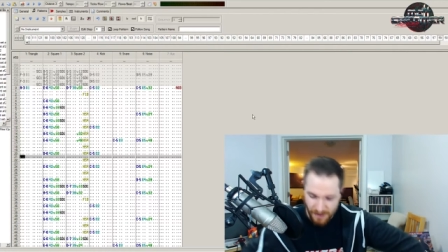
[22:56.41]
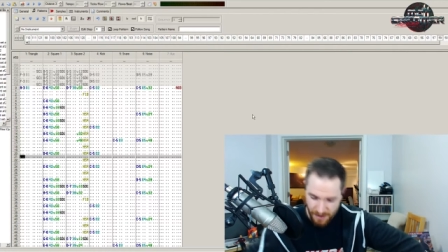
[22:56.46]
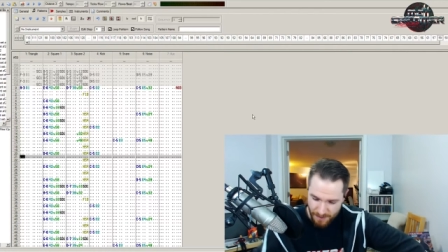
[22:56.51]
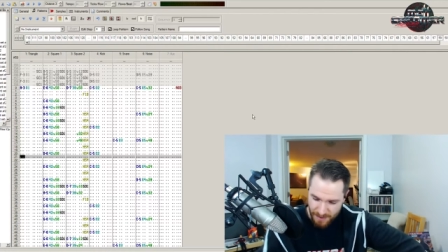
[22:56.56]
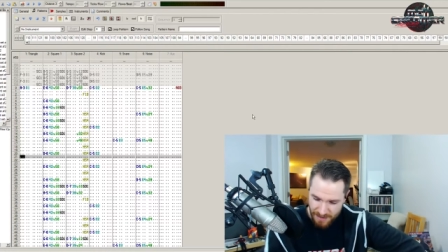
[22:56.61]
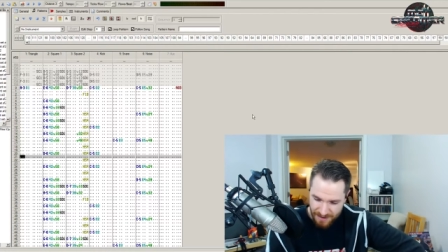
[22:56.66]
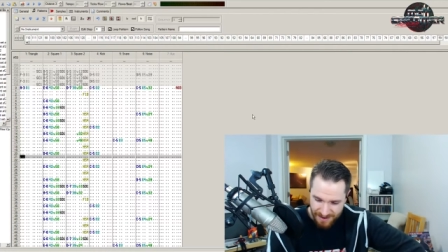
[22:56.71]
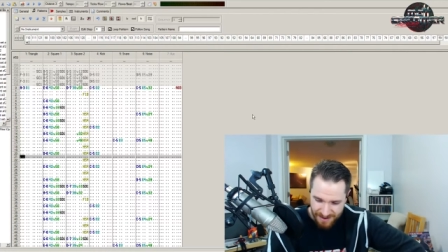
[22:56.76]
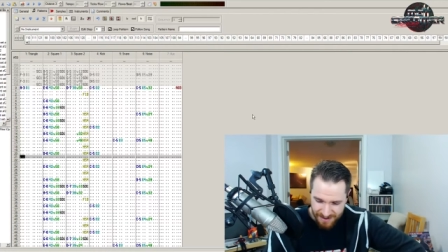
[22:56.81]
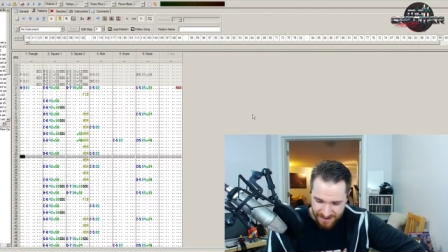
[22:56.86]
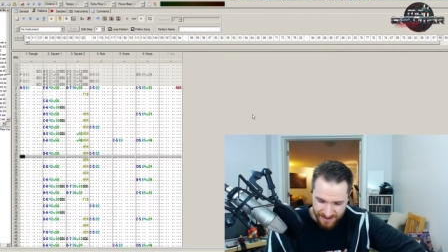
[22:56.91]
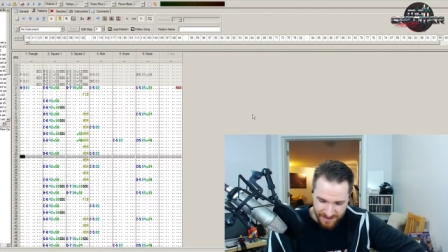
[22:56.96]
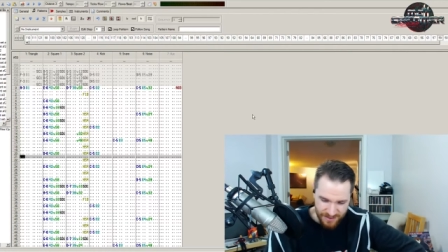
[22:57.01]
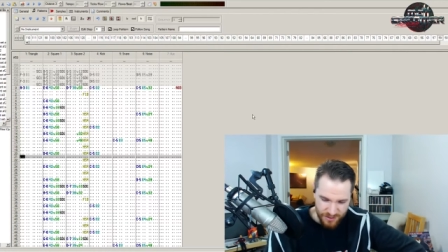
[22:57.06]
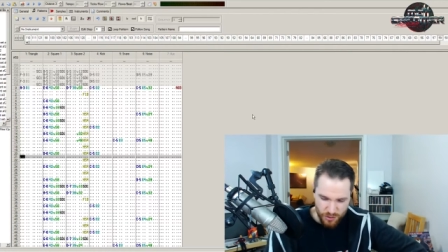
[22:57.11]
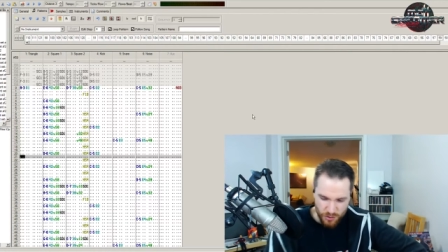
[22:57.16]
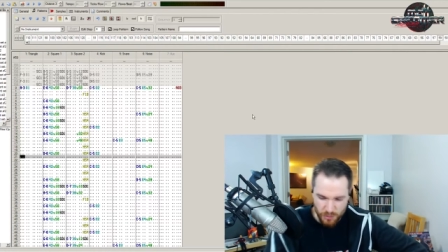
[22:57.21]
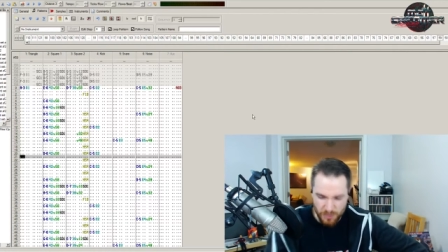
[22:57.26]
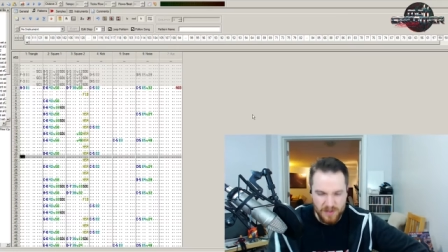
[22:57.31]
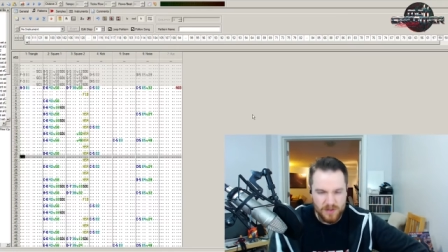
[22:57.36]
I mean, uh,
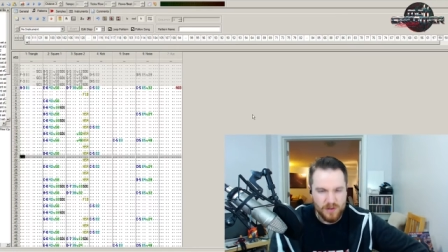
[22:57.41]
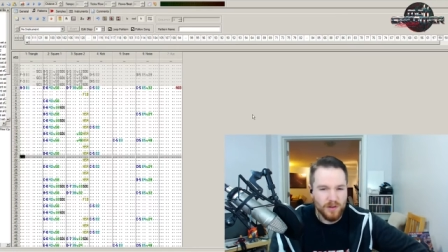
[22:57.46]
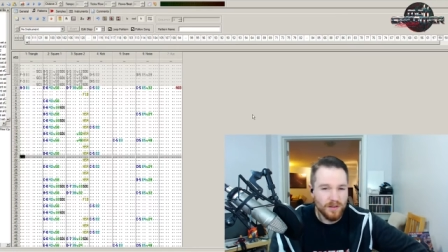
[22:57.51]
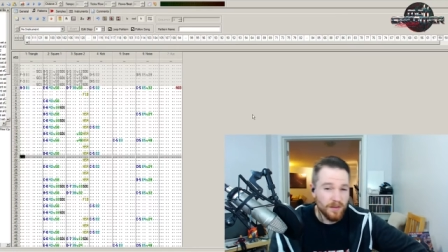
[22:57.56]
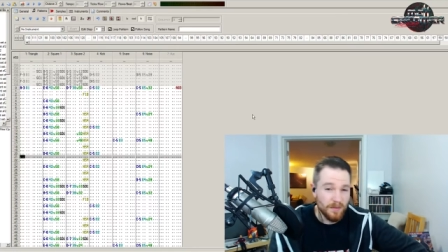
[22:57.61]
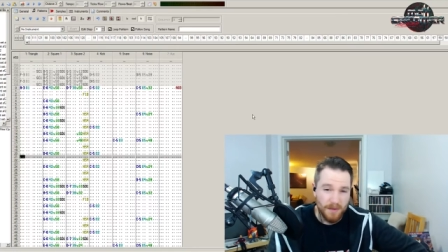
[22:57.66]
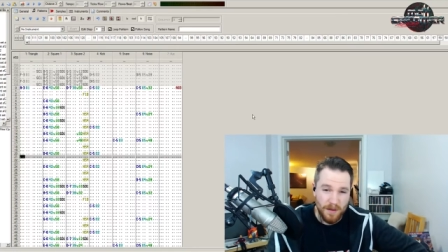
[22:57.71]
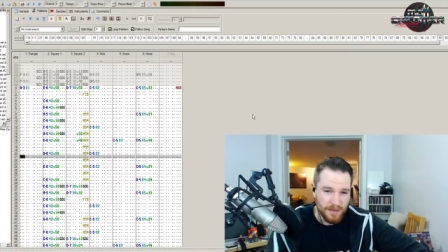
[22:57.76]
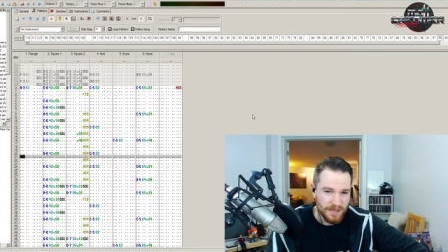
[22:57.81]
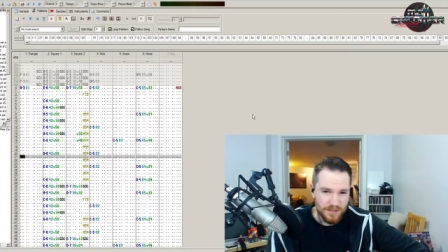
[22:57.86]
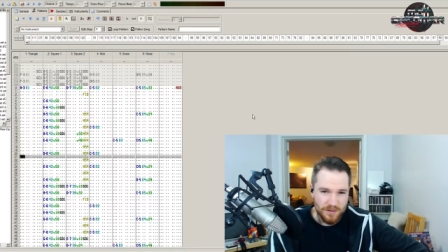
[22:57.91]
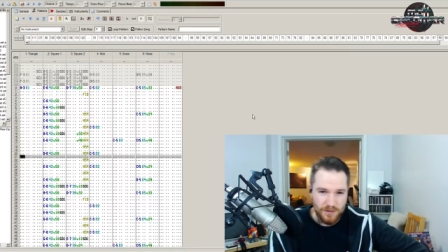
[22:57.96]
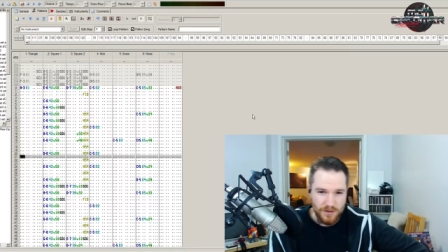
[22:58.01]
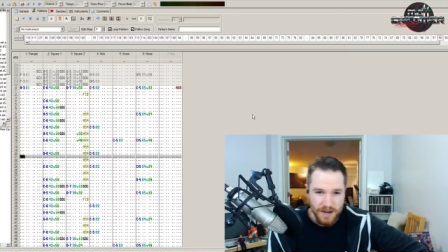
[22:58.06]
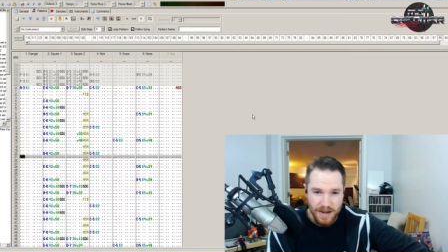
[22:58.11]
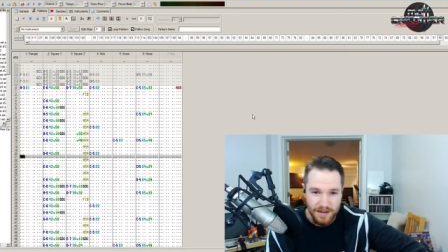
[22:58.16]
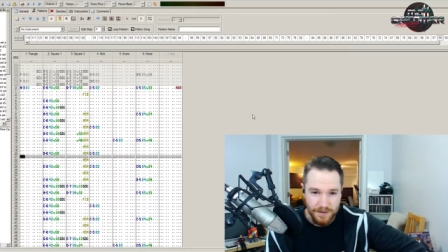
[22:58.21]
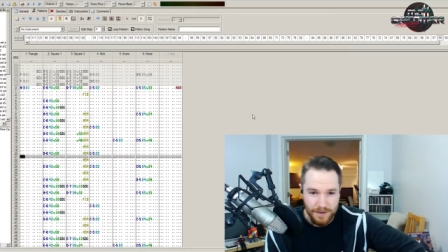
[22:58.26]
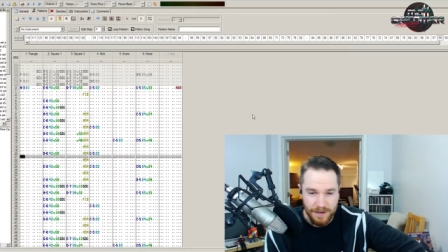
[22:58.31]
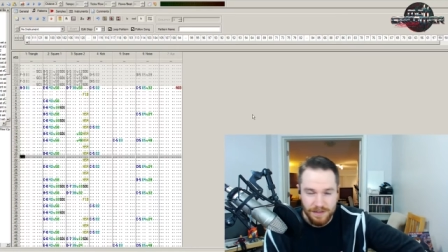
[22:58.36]
truth be told, I probably do it
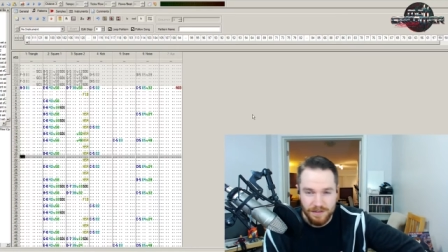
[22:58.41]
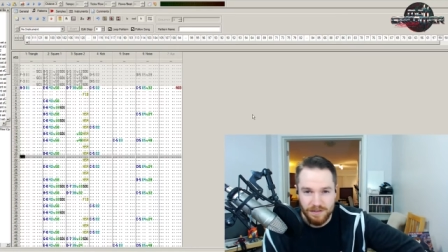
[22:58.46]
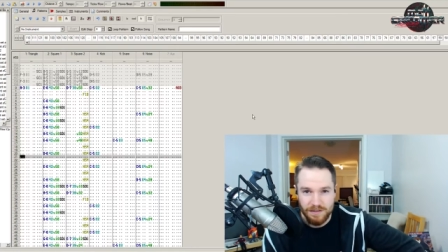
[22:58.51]
anyways,